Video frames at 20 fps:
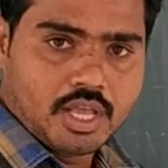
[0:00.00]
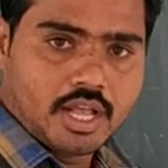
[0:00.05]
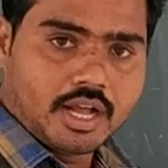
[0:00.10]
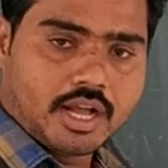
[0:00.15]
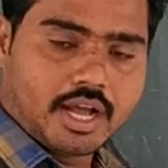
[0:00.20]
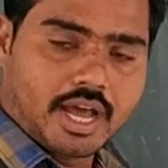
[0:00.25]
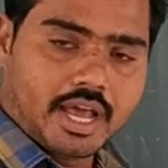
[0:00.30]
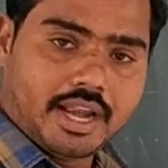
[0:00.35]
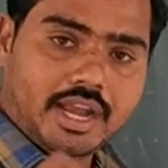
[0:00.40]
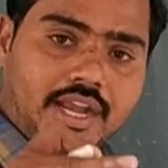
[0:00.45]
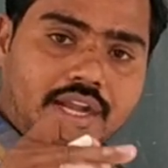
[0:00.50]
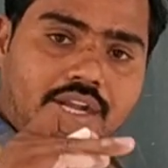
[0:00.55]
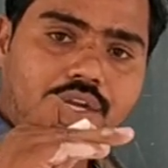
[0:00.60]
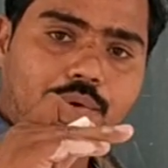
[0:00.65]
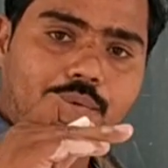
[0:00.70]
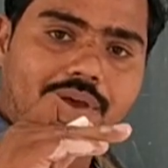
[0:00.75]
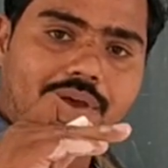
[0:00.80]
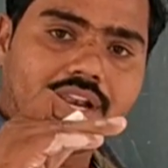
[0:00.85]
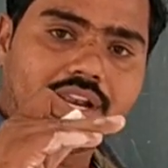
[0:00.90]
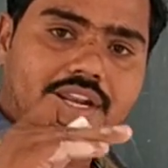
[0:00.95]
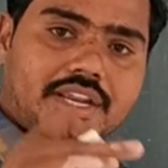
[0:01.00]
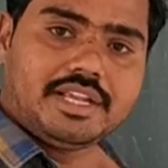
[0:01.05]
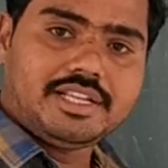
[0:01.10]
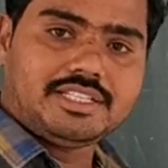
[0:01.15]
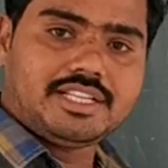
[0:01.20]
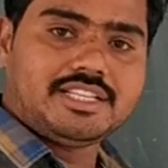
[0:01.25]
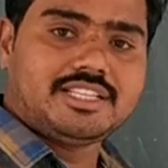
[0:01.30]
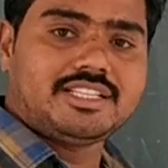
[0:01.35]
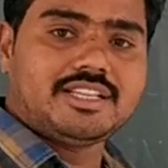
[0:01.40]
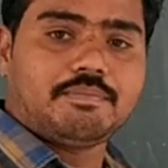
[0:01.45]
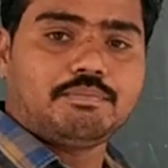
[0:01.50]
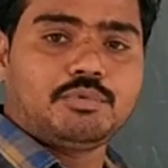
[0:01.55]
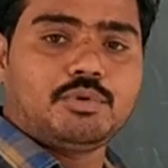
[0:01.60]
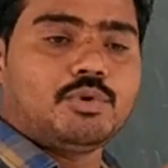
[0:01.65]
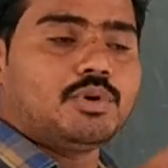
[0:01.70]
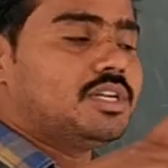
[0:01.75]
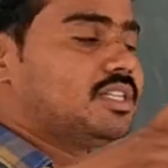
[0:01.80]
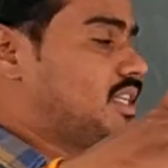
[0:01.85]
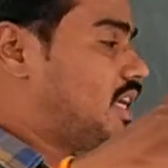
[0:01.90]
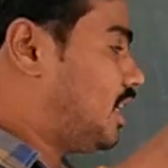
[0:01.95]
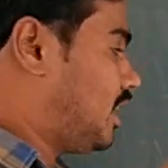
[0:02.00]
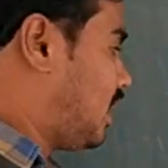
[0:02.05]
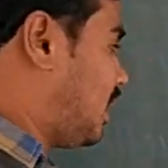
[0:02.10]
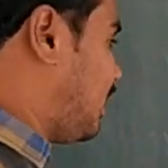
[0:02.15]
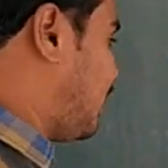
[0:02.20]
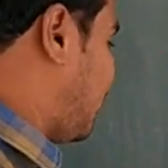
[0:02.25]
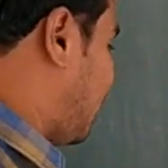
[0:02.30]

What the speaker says: Current when reaches up to a certain